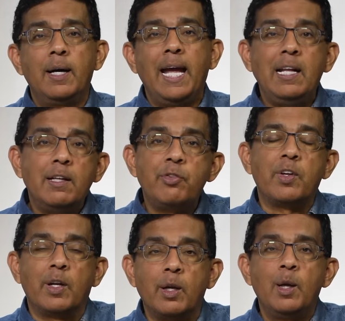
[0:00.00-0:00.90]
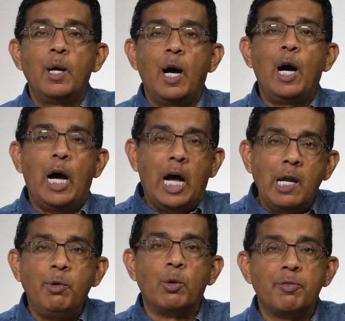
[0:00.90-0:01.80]
Hey, listen,
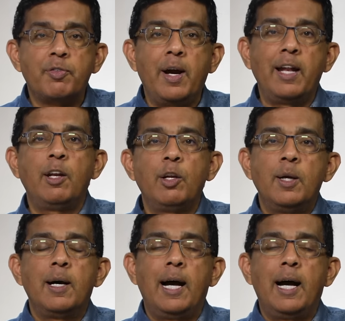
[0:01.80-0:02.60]
I'm your friend.